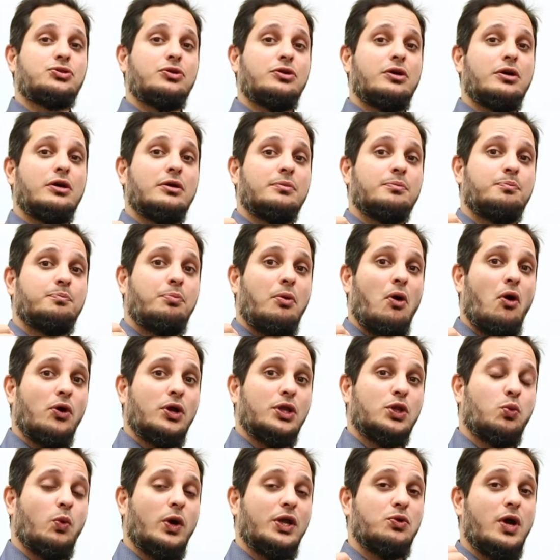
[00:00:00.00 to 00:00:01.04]
to the
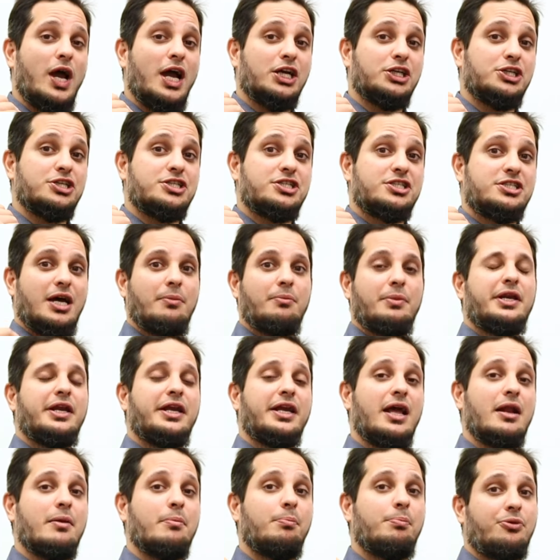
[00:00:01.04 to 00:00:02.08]
point when you're actually
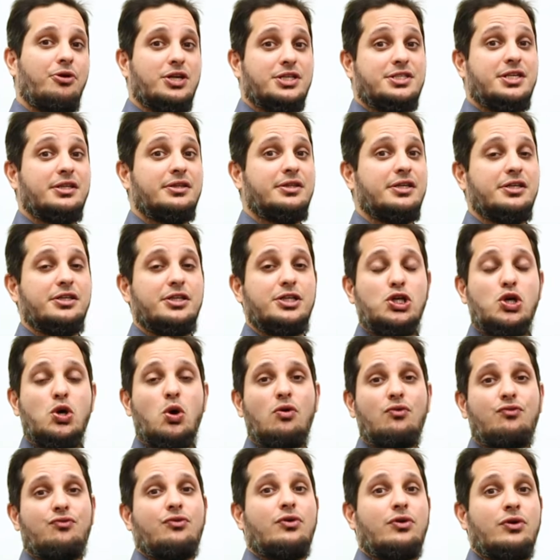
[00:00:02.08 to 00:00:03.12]
submitting and presenting the
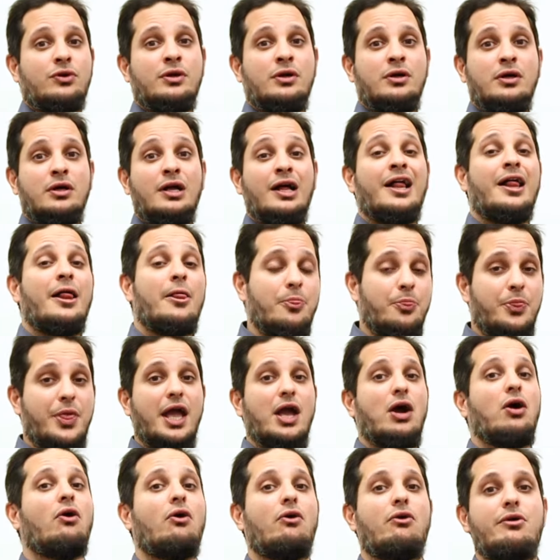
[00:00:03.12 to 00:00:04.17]
offer,
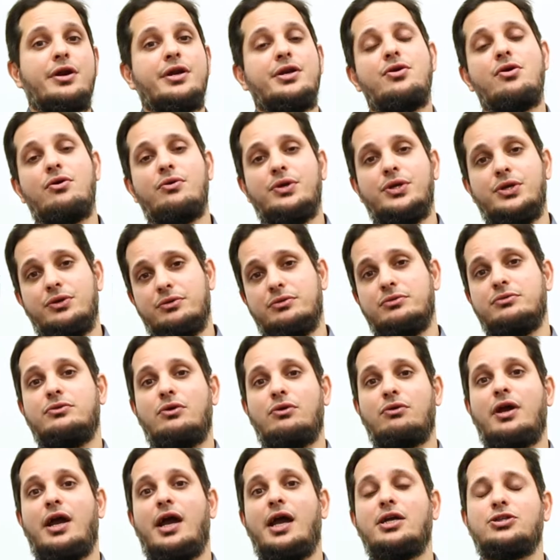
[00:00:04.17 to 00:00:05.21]
they already know you,
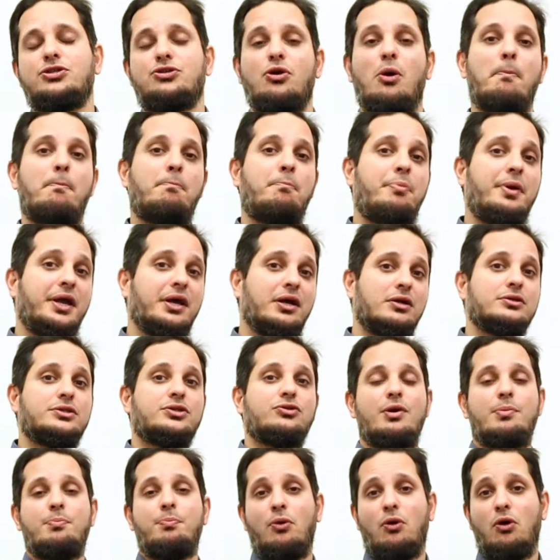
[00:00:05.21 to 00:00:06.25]
okay? So build
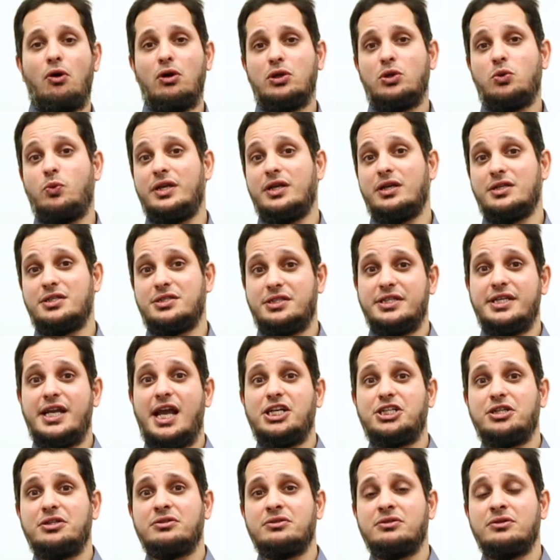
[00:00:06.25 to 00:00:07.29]
rapport with the listing
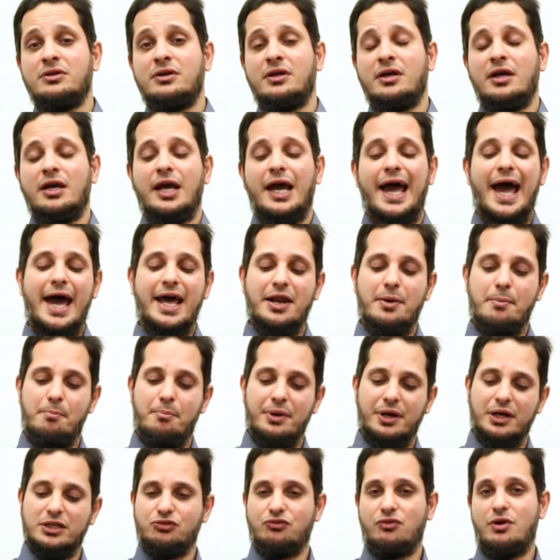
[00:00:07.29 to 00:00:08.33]
agent and
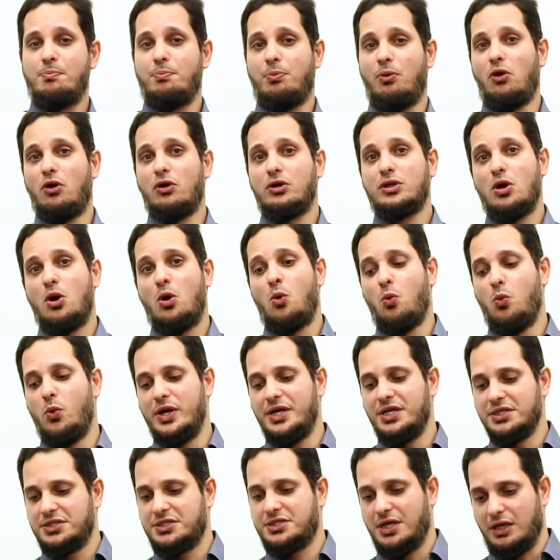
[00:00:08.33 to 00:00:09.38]
build rapport with
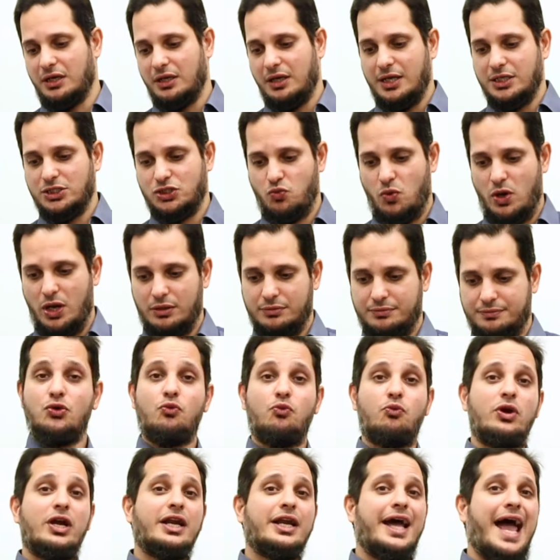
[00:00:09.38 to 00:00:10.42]
the seller as well.
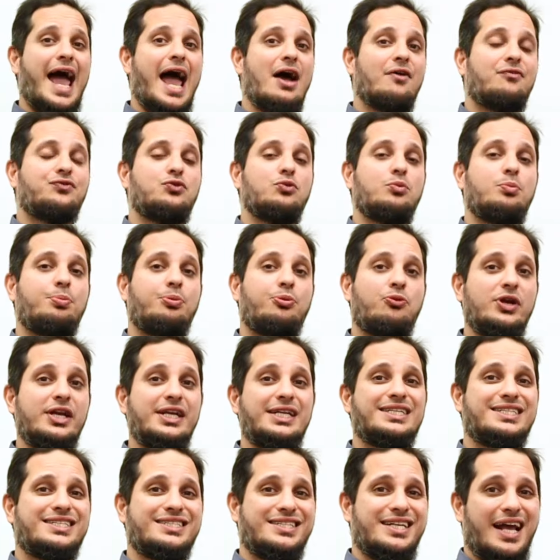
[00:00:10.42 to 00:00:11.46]
You really have to
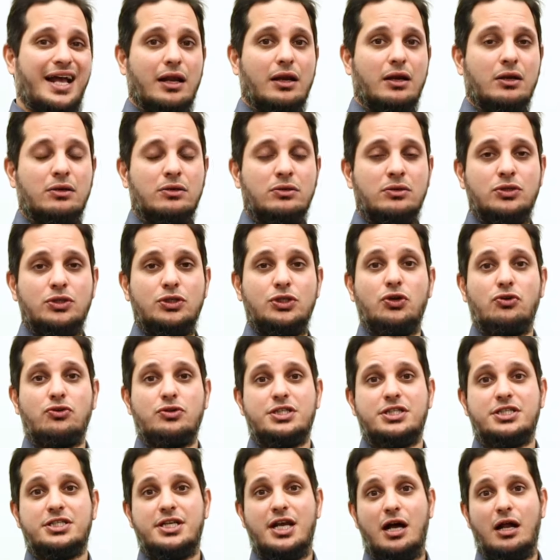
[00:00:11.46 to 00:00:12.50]
pre-sell
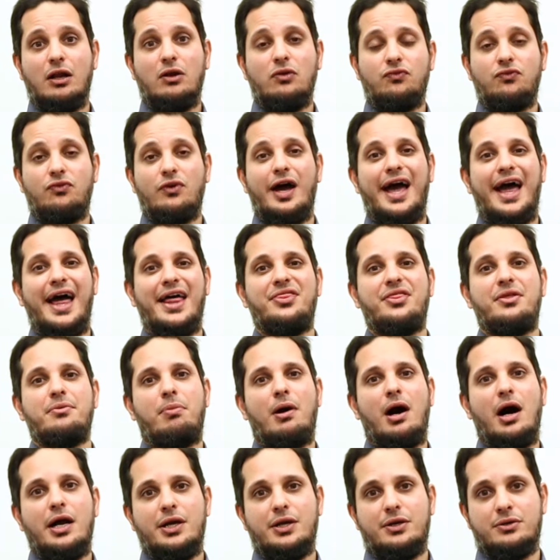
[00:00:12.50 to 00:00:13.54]
yourself and the
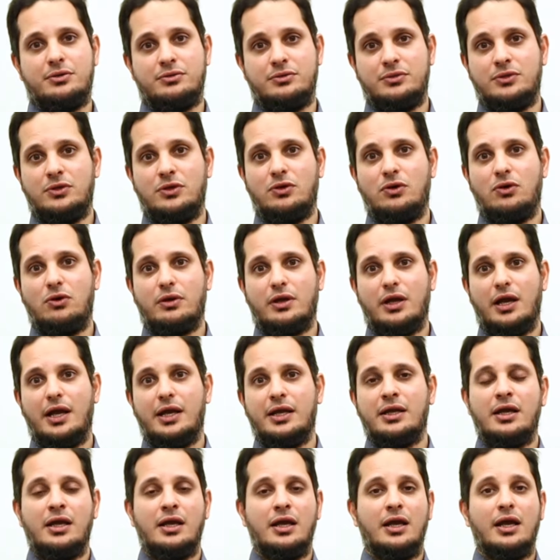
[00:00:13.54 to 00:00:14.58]
buyer,
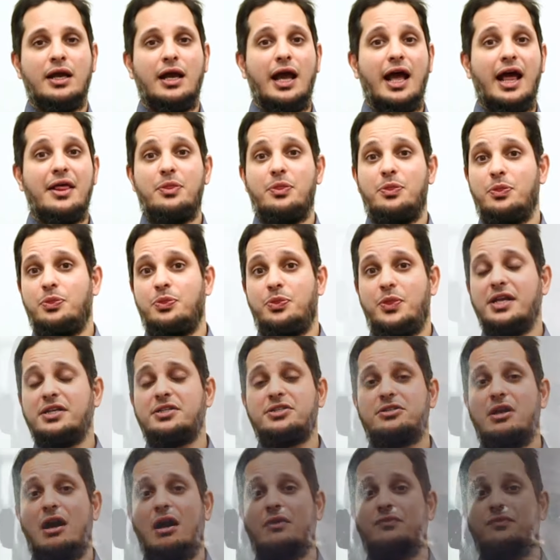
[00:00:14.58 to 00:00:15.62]
okay? And this
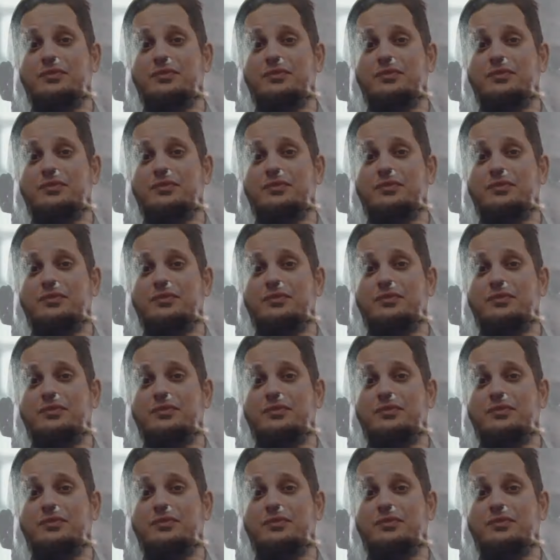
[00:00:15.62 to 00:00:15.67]
stuff,